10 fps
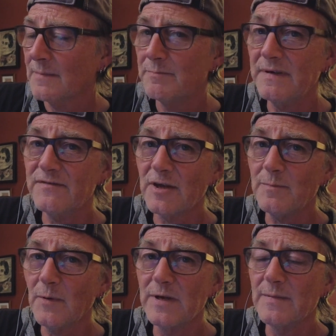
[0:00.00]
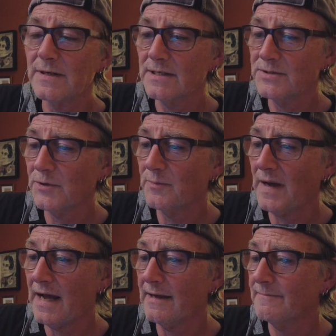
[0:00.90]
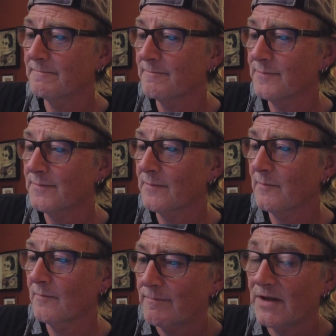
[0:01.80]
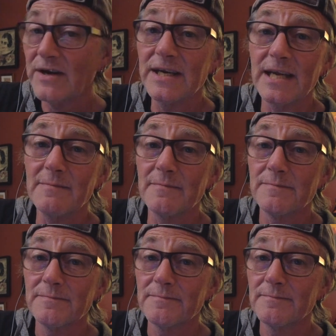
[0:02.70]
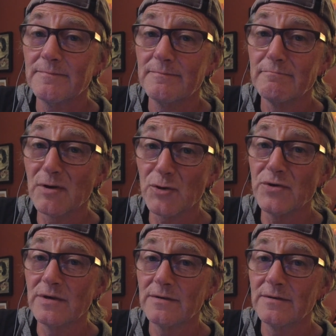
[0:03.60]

Beefed up a wee bit as our Pat. Great name. Maroon.